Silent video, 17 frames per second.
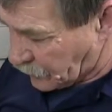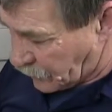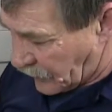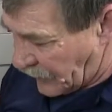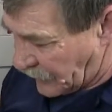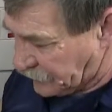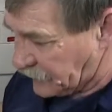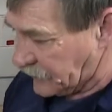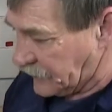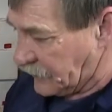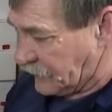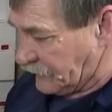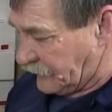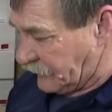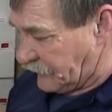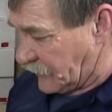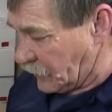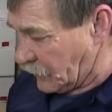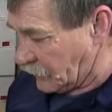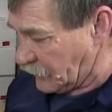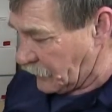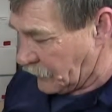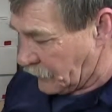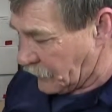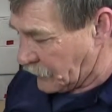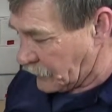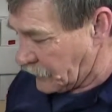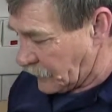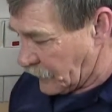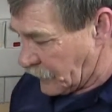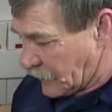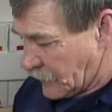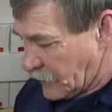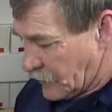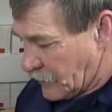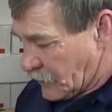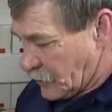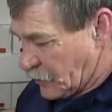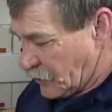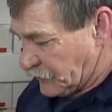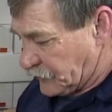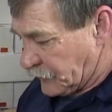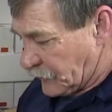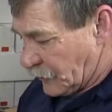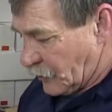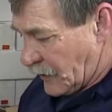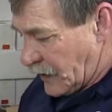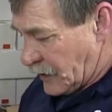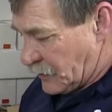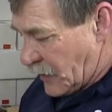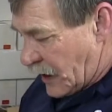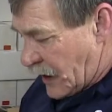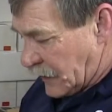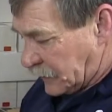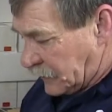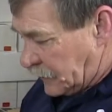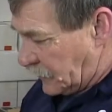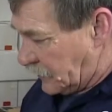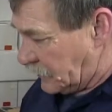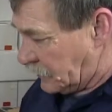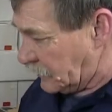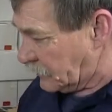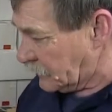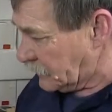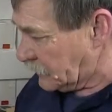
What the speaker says: after you get it filled, put your weight back in, and